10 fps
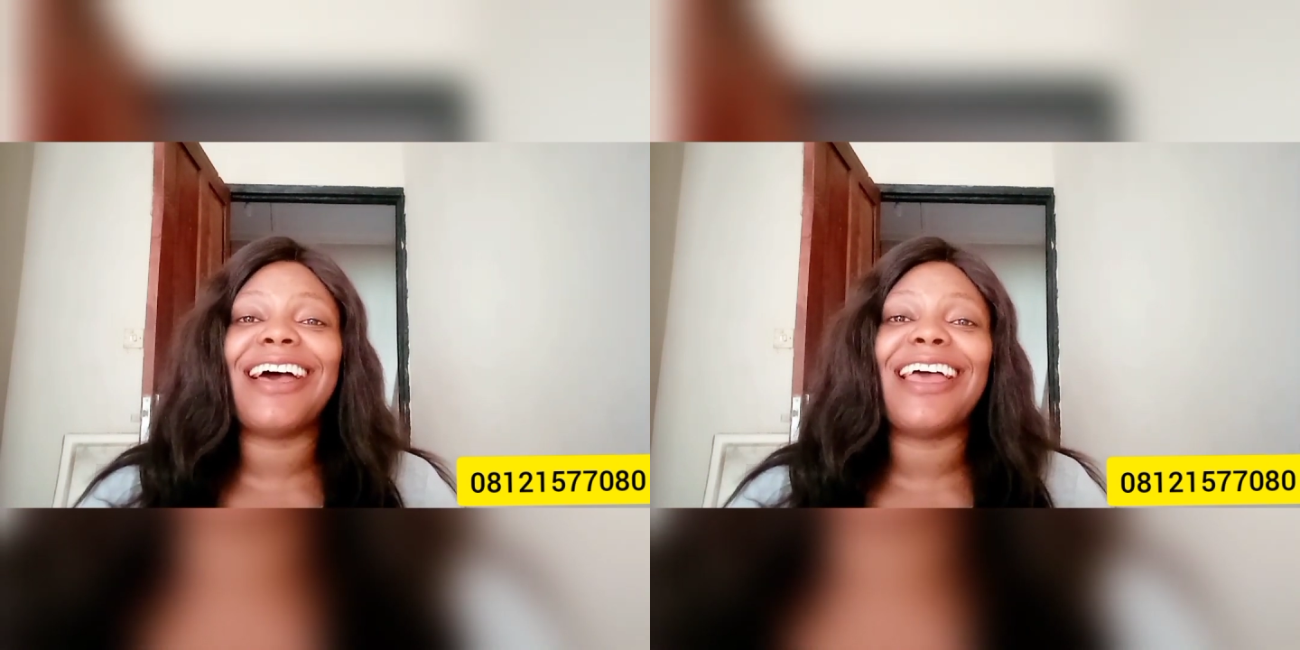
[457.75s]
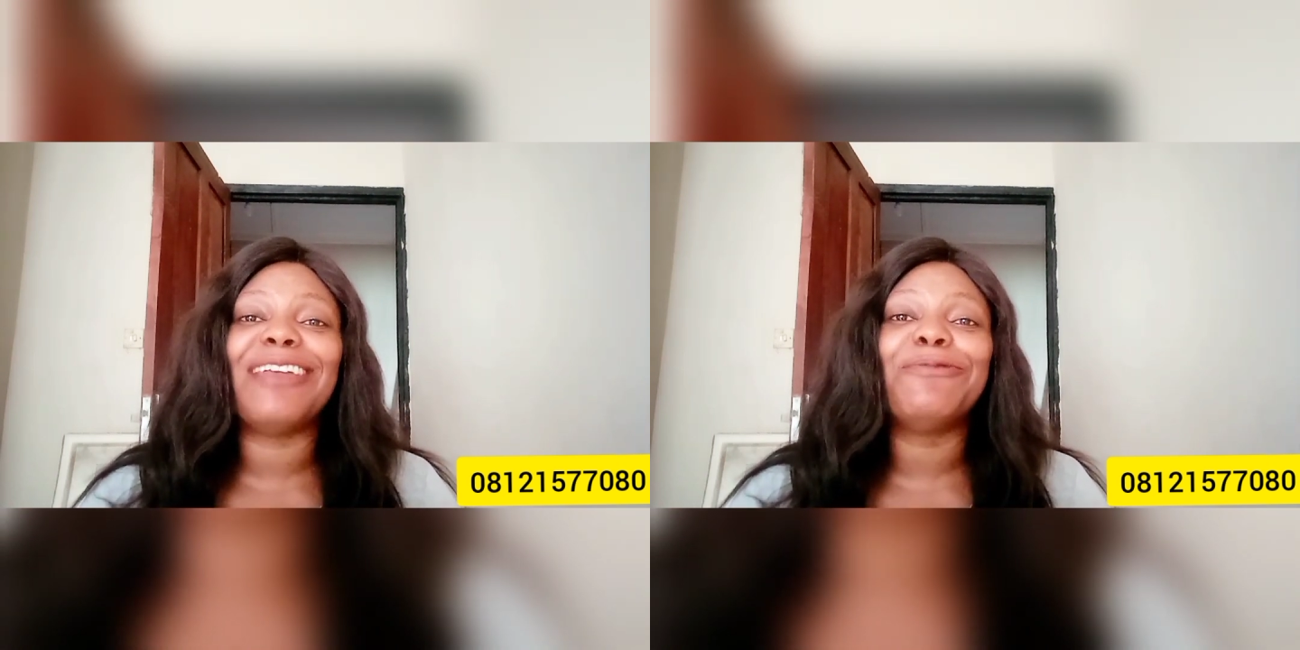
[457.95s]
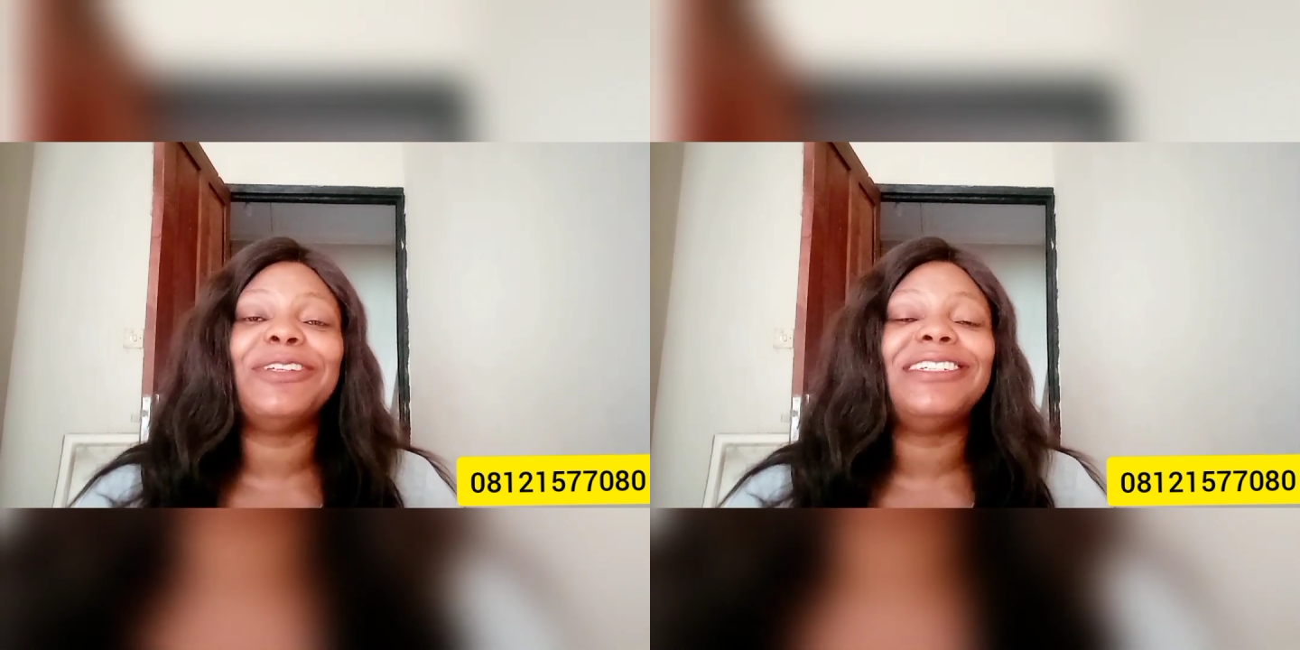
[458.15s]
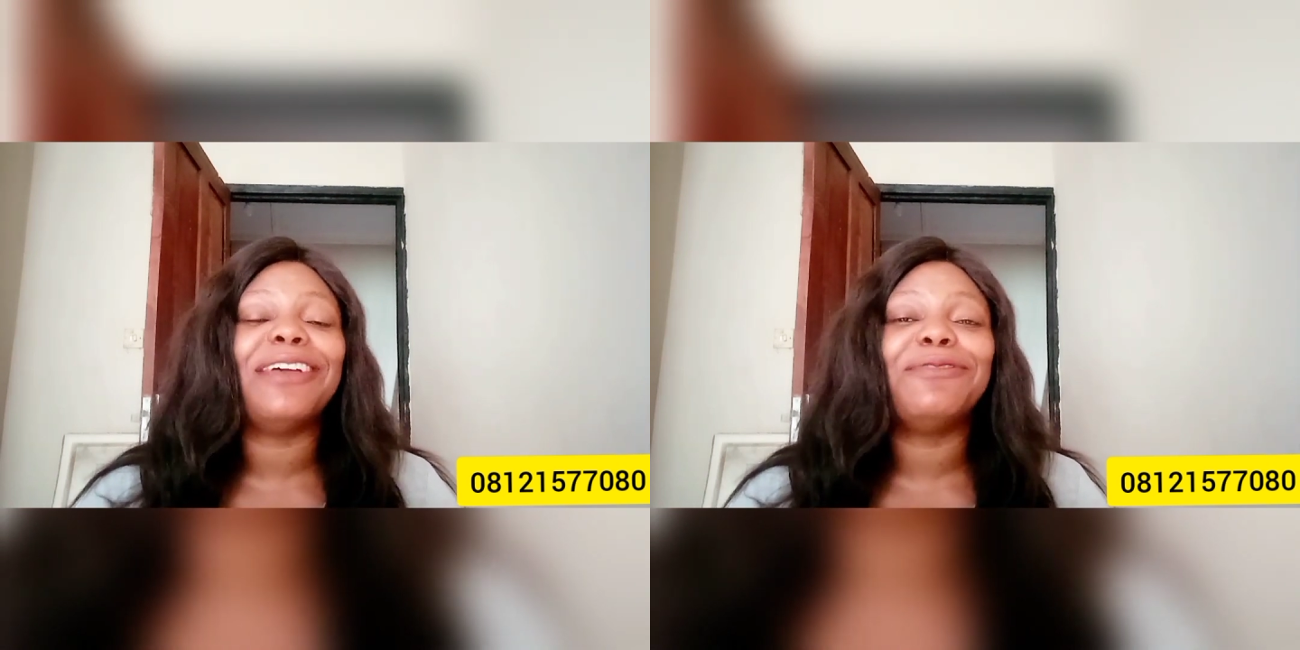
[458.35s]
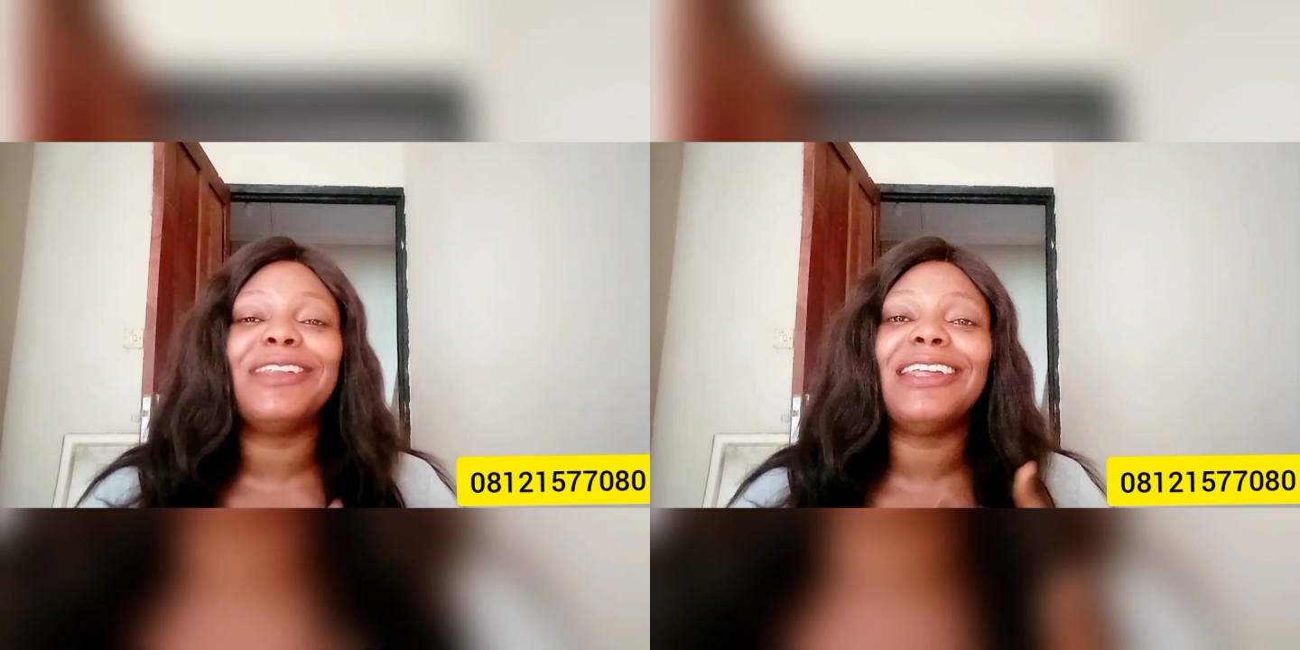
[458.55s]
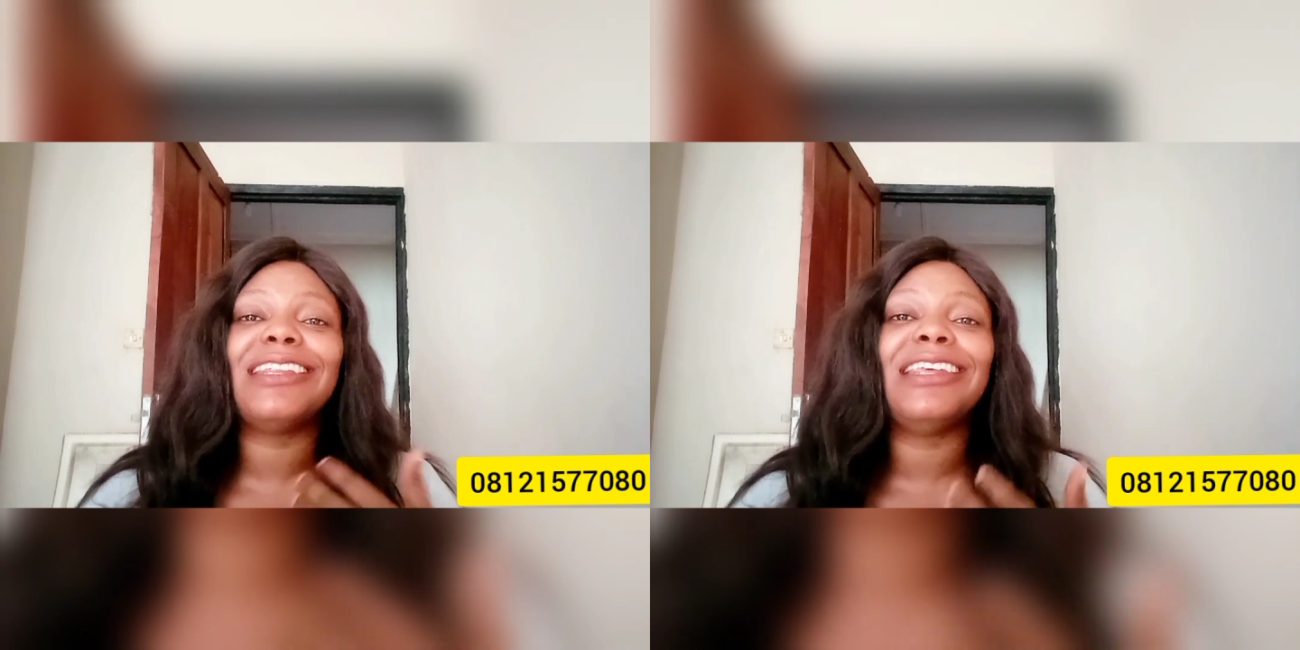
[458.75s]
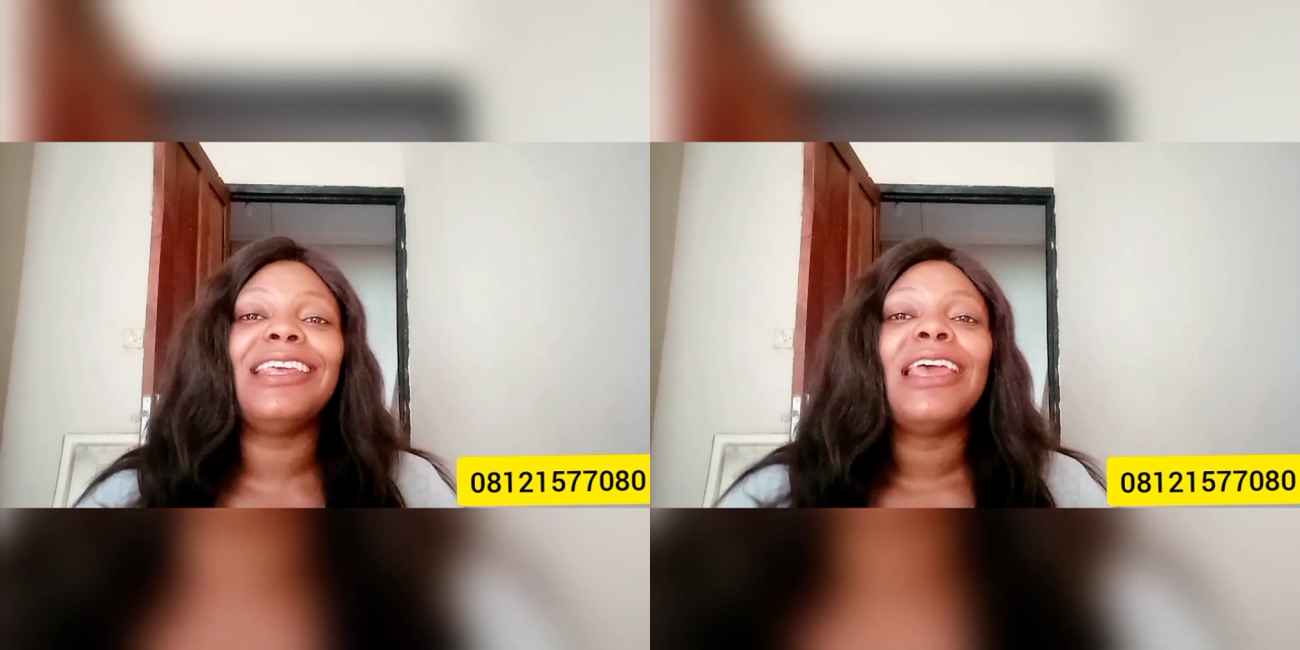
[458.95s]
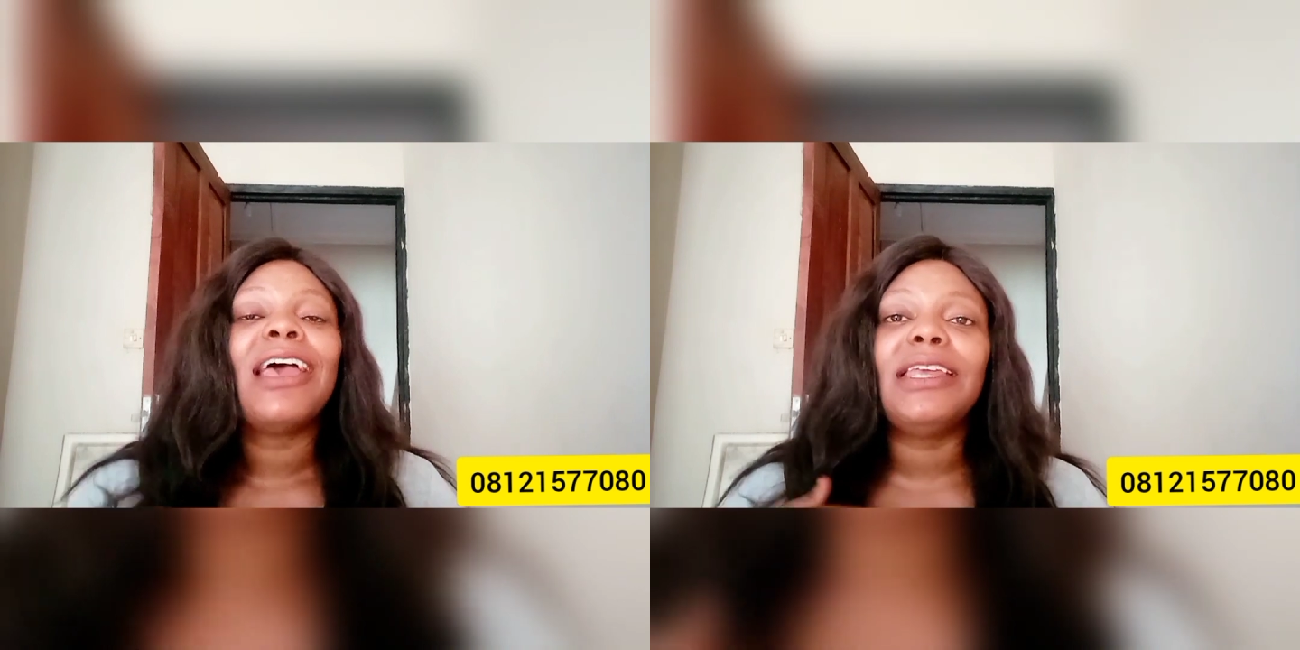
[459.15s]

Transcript: I would definitely be